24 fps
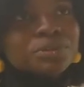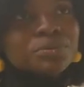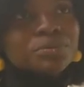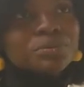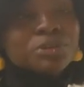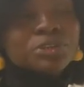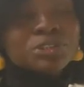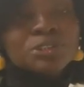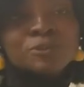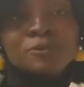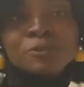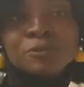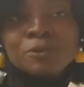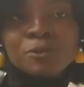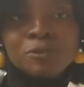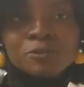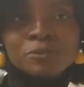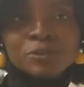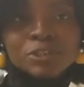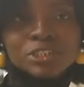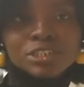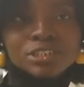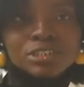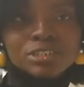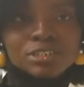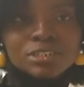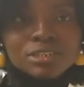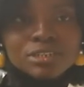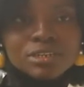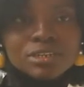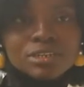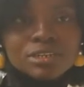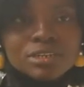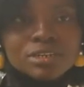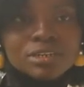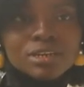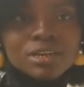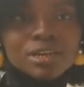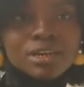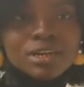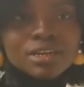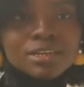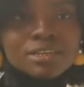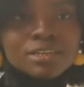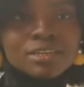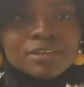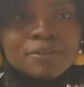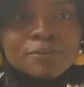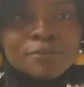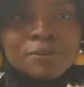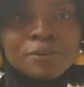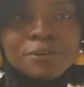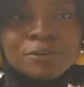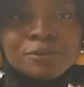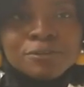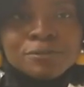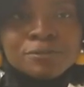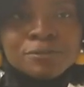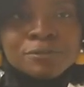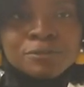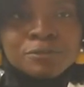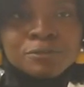because of COVID and the fear of